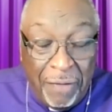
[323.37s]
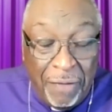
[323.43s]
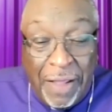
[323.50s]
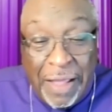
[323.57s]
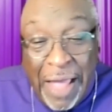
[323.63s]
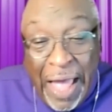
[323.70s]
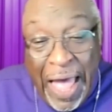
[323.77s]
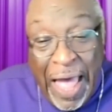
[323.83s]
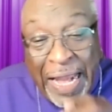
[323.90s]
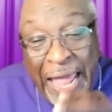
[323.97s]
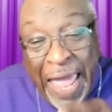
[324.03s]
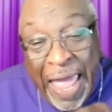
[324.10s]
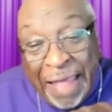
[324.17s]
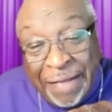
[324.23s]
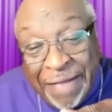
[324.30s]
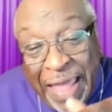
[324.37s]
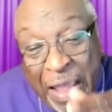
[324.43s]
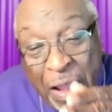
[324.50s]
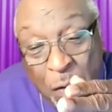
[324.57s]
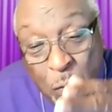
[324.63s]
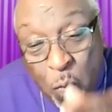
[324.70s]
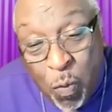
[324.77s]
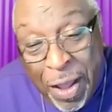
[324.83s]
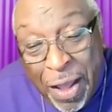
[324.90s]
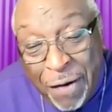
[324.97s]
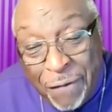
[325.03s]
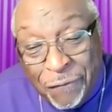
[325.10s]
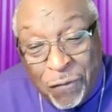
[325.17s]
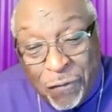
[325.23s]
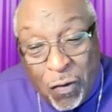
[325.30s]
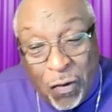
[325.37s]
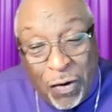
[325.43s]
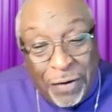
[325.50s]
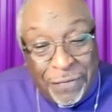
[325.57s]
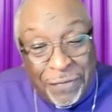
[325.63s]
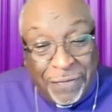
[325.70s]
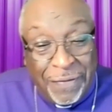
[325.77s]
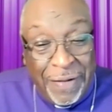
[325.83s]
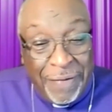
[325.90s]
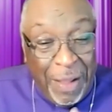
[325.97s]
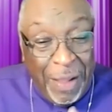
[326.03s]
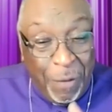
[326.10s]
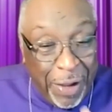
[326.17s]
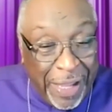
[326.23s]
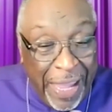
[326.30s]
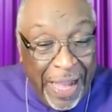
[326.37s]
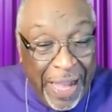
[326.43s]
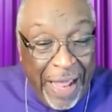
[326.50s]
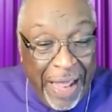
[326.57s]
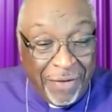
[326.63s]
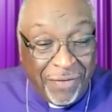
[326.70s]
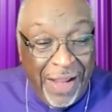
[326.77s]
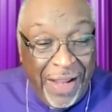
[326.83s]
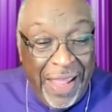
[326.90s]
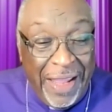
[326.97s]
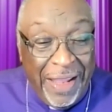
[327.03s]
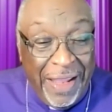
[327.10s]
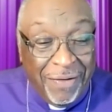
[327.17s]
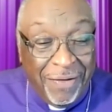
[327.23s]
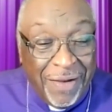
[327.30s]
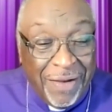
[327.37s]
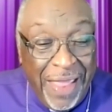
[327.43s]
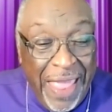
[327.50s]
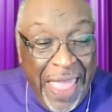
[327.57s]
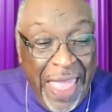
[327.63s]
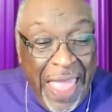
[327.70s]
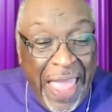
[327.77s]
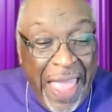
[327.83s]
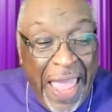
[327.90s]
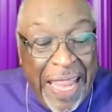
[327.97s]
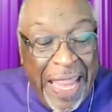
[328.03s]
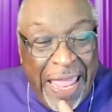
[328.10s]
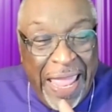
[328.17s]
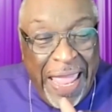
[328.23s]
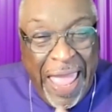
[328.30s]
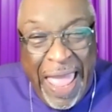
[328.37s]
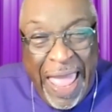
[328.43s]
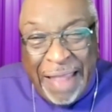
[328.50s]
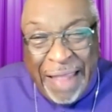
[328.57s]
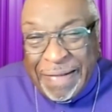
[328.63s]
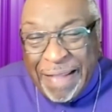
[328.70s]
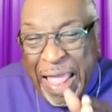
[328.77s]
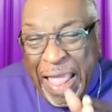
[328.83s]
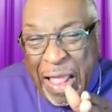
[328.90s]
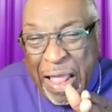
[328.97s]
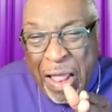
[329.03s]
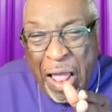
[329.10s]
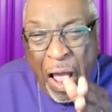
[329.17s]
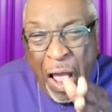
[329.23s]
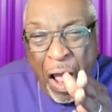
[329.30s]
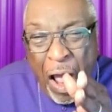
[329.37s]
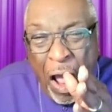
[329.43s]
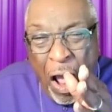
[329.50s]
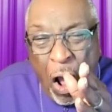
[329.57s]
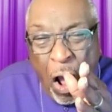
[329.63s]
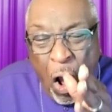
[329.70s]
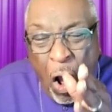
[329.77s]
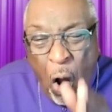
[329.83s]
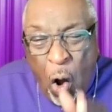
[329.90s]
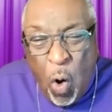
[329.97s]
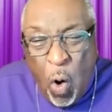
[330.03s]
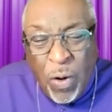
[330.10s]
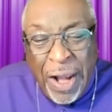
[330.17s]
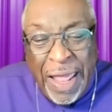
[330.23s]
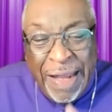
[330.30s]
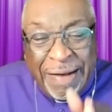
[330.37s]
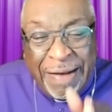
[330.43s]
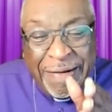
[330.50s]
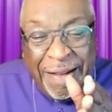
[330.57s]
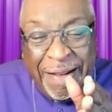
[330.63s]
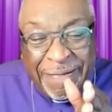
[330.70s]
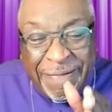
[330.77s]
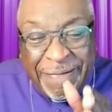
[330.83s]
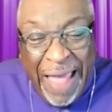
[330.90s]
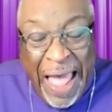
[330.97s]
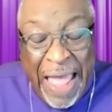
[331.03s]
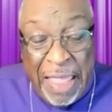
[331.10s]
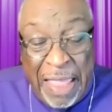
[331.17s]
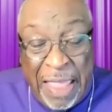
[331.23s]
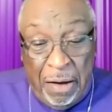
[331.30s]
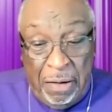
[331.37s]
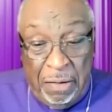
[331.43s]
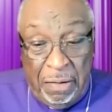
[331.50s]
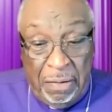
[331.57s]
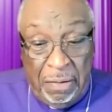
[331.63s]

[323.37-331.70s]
See, God has a will for us that we cannot change, and he has a holy desire